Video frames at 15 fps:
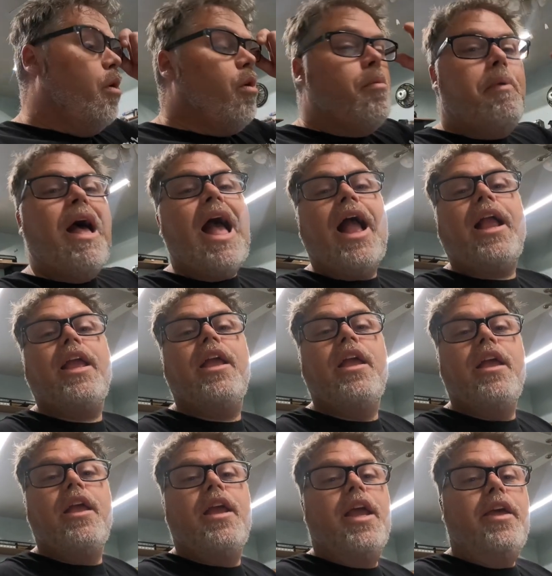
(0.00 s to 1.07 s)
Well, we're back.
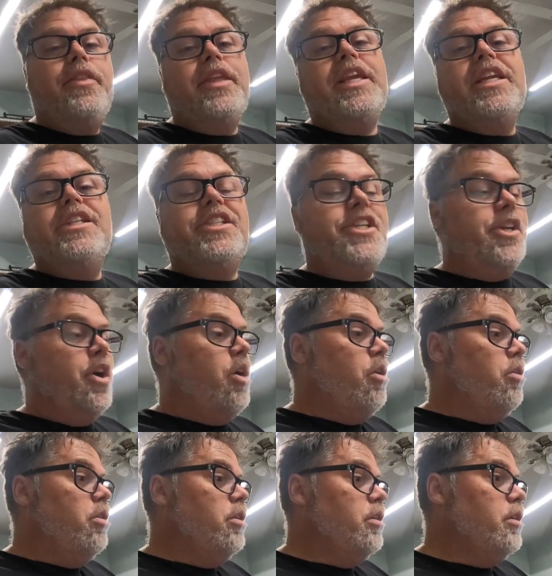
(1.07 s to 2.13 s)
And the
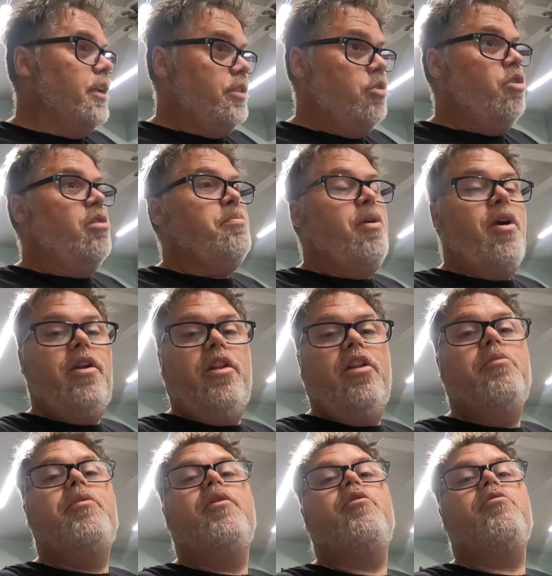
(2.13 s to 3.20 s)
EzGo got tore apart a
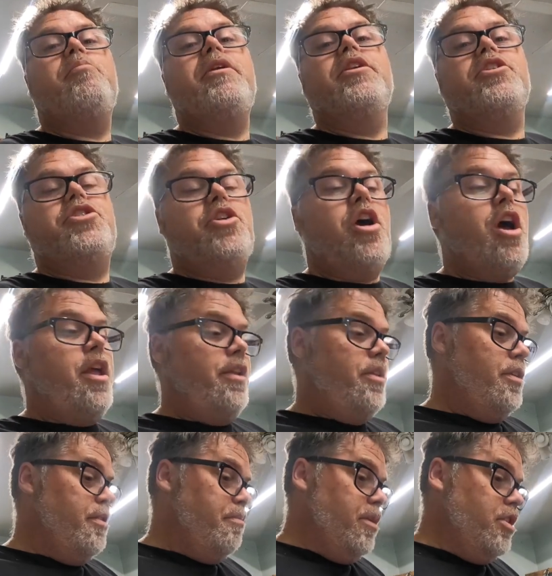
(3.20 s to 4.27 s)
little bit with me and Sean.
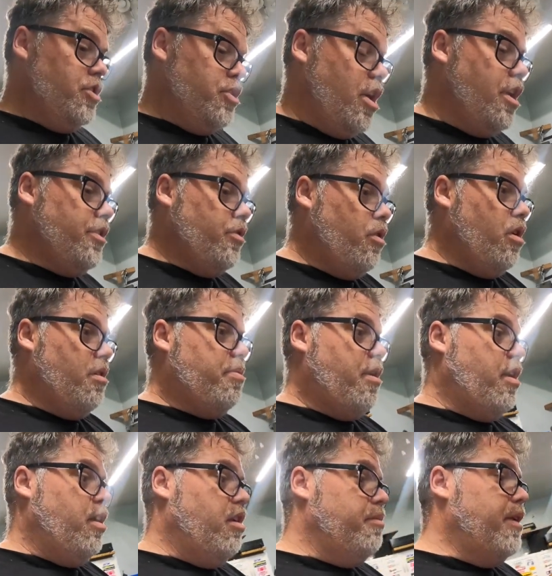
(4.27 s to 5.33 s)
Me and Sean tore it
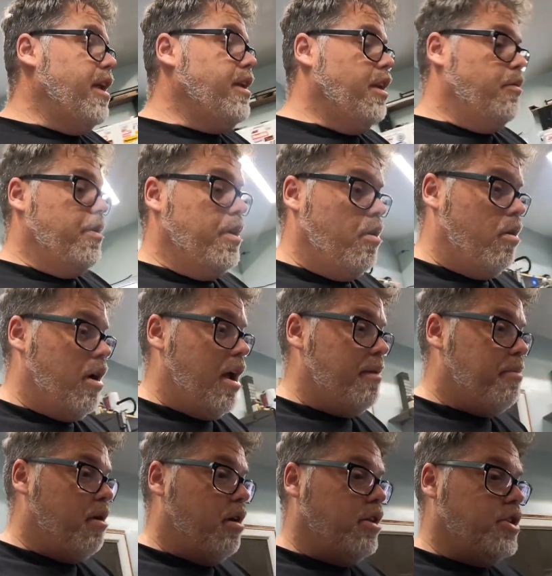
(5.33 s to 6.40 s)
apart a little bit. I didn't record. I
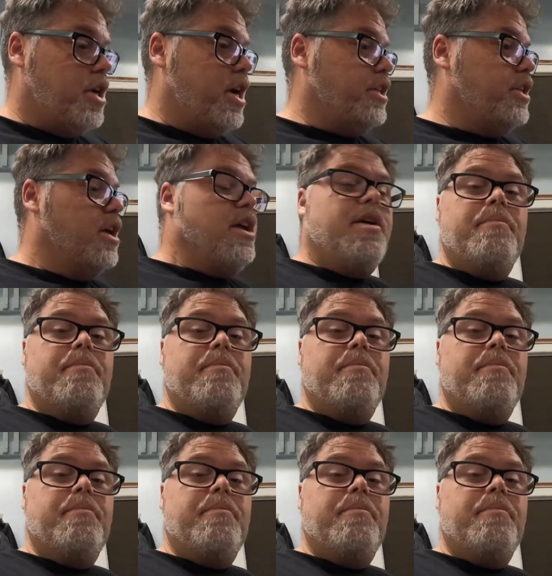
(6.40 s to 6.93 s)
apologize.